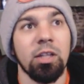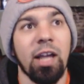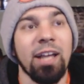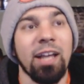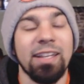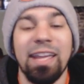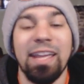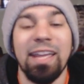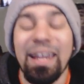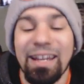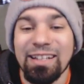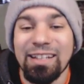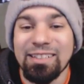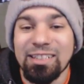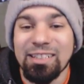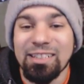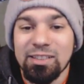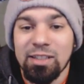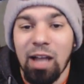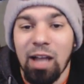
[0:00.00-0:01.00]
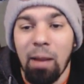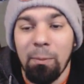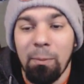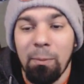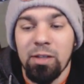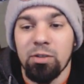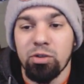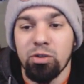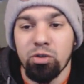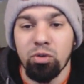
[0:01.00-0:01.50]
I can't, because it's not
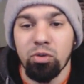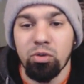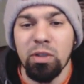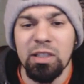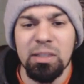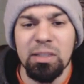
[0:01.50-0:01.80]
me truly